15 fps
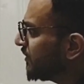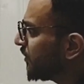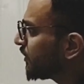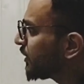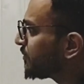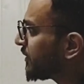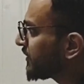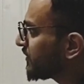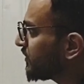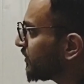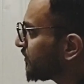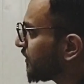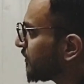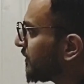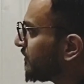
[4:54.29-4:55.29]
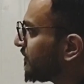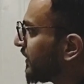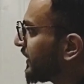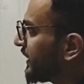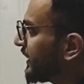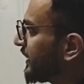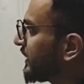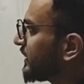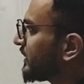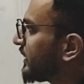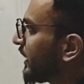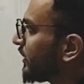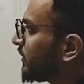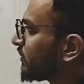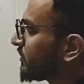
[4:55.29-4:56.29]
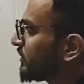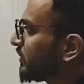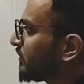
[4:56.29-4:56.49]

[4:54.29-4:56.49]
On the basis of above finding, diagnosis